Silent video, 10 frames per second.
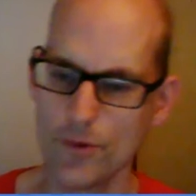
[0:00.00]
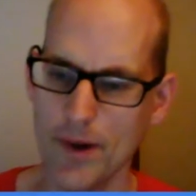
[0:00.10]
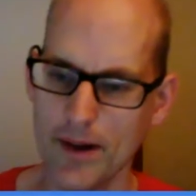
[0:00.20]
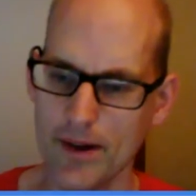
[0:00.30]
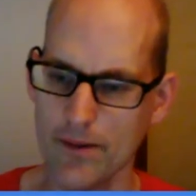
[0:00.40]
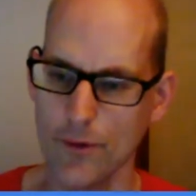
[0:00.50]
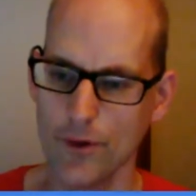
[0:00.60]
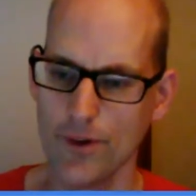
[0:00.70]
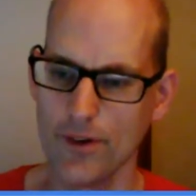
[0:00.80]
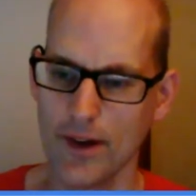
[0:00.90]
my
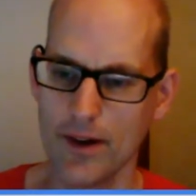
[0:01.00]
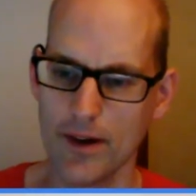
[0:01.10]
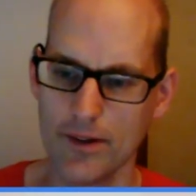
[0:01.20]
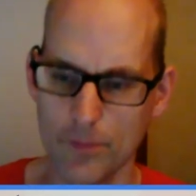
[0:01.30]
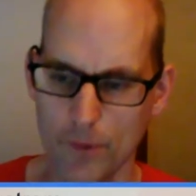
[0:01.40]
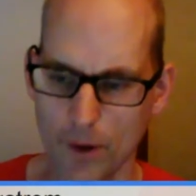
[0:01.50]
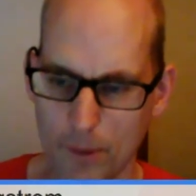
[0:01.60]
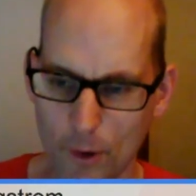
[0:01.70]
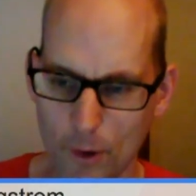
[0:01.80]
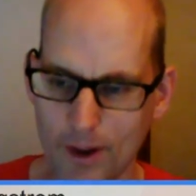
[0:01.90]
authority site, to my
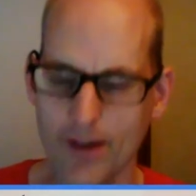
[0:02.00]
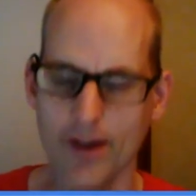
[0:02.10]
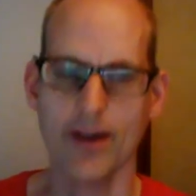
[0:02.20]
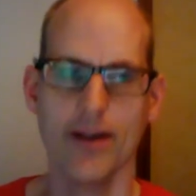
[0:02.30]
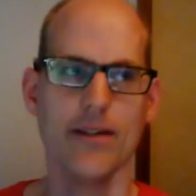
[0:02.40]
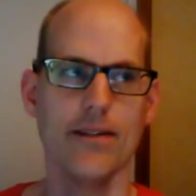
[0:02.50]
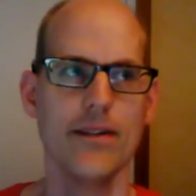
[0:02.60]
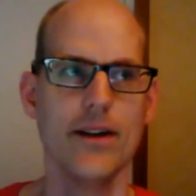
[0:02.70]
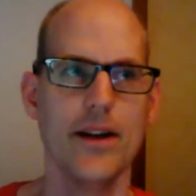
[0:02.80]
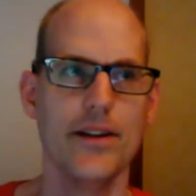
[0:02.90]
blog,
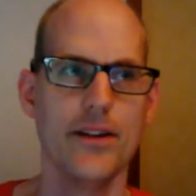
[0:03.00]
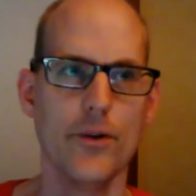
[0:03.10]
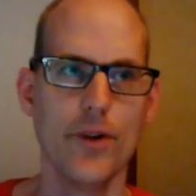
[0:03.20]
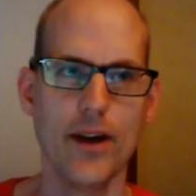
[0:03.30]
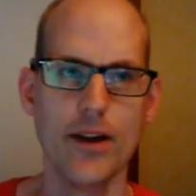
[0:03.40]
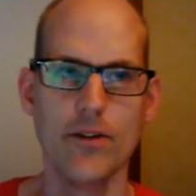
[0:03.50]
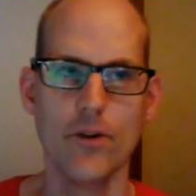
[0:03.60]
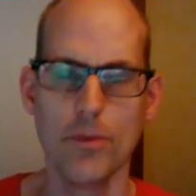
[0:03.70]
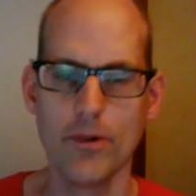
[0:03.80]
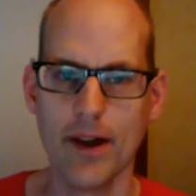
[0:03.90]

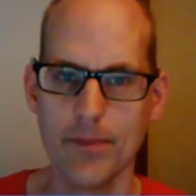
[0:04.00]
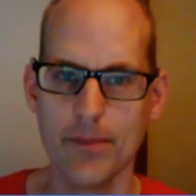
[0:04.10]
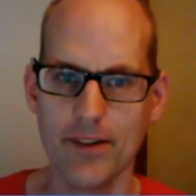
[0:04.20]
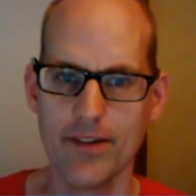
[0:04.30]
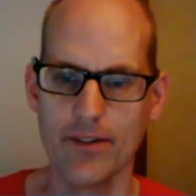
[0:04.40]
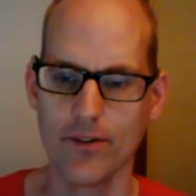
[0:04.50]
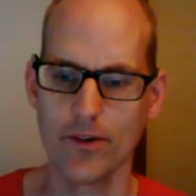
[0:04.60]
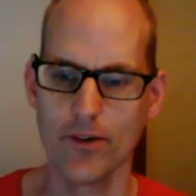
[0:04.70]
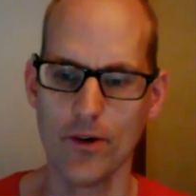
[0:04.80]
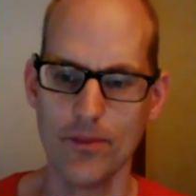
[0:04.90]

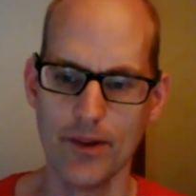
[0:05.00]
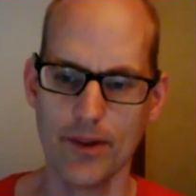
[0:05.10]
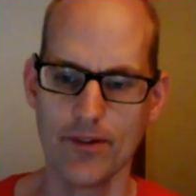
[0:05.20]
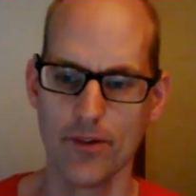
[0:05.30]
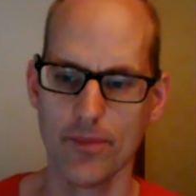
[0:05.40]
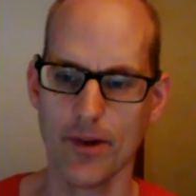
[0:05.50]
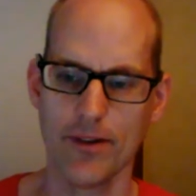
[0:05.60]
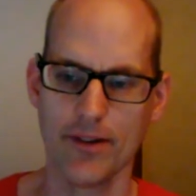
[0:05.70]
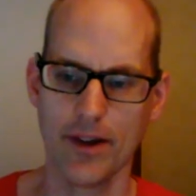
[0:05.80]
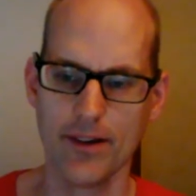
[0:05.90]
goktoponlinebusiness.com. That's on my
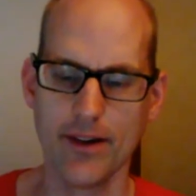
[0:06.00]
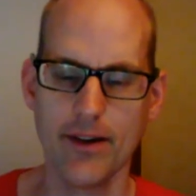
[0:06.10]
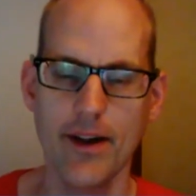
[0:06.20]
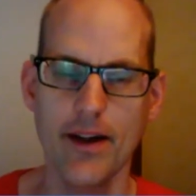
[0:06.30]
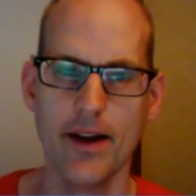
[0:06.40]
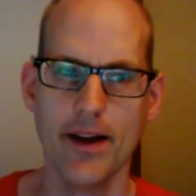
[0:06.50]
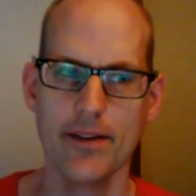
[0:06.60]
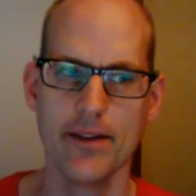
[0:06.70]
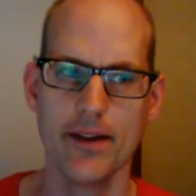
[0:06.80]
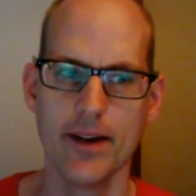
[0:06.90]
side there,
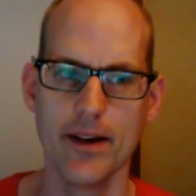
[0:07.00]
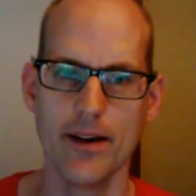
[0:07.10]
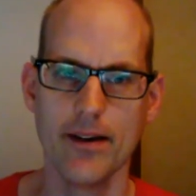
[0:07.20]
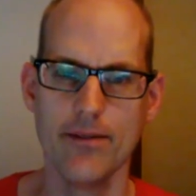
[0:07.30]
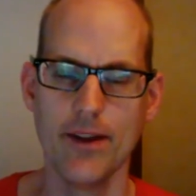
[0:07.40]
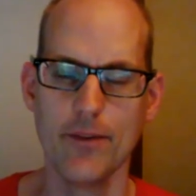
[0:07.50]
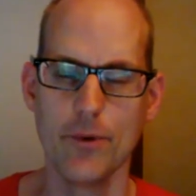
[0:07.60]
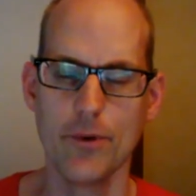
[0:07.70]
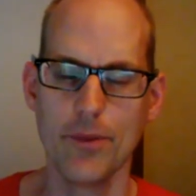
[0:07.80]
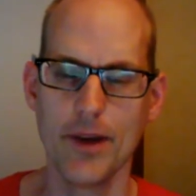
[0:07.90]
and the
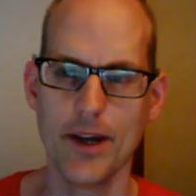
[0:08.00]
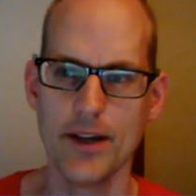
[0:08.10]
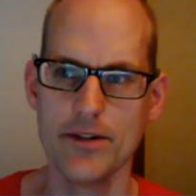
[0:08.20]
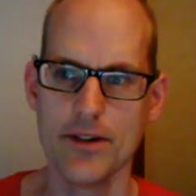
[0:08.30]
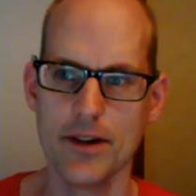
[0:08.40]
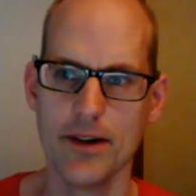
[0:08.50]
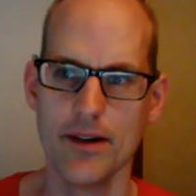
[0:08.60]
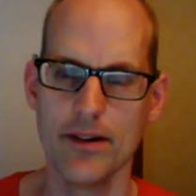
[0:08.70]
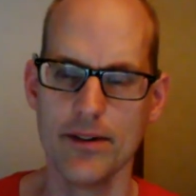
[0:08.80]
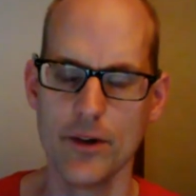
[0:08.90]
Facebook page,
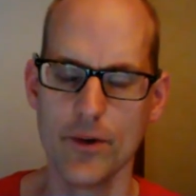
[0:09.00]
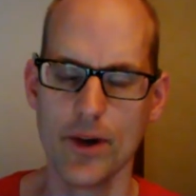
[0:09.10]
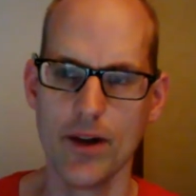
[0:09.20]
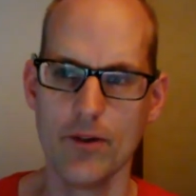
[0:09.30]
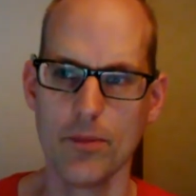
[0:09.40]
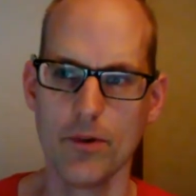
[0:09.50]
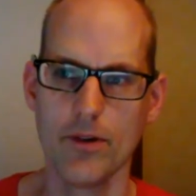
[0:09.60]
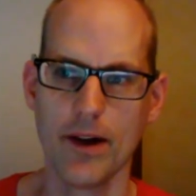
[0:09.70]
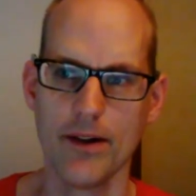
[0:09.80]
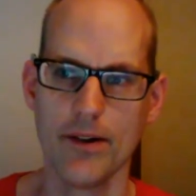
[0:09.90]
GOK Top
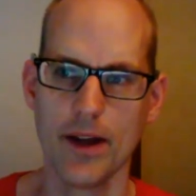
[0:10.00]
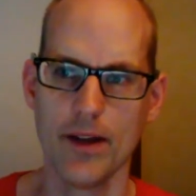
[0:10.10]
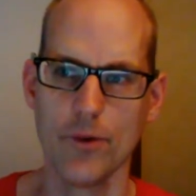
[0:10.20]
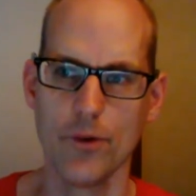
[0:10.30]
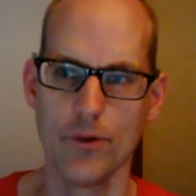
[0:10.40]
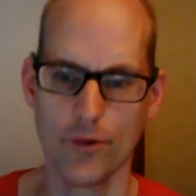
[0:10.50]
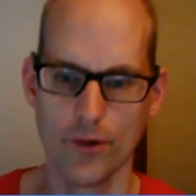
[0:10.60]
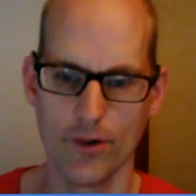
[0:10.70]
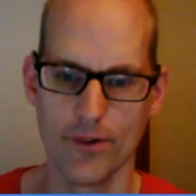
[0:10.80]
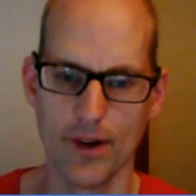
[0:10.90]
Online, and
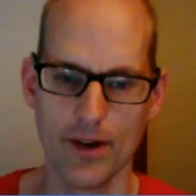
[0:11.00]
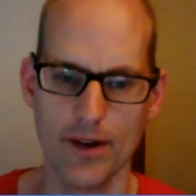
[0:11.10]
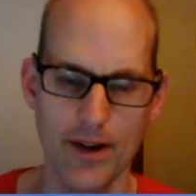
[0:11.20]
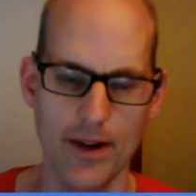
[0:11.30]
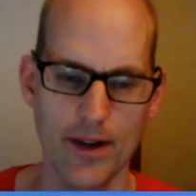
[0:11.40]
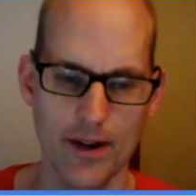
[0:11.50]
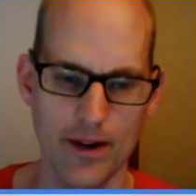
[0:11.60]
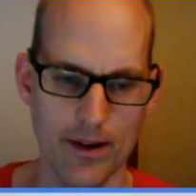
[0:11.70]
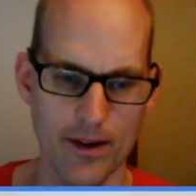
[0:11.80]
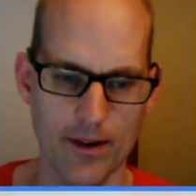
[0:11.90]
also the
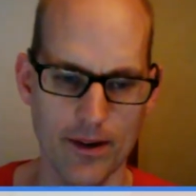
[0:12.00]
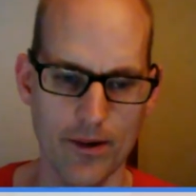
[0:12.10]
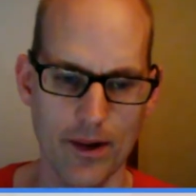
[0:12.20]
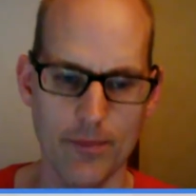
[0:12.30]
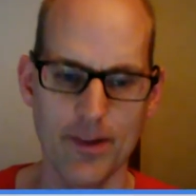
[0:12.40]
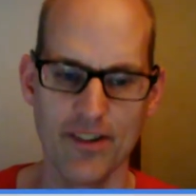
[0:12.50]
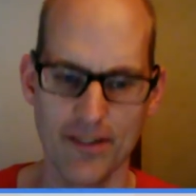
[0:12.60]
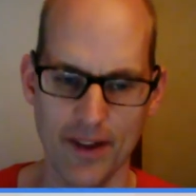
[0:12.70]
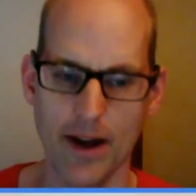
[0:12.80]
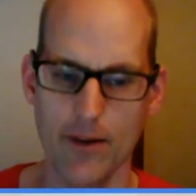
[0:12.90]
Online
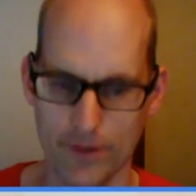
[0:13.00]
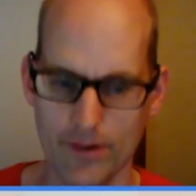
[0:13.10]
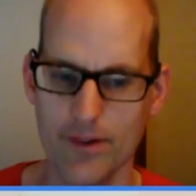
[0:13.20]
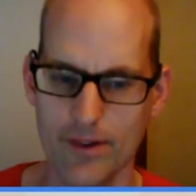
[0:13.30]
Business Hangout.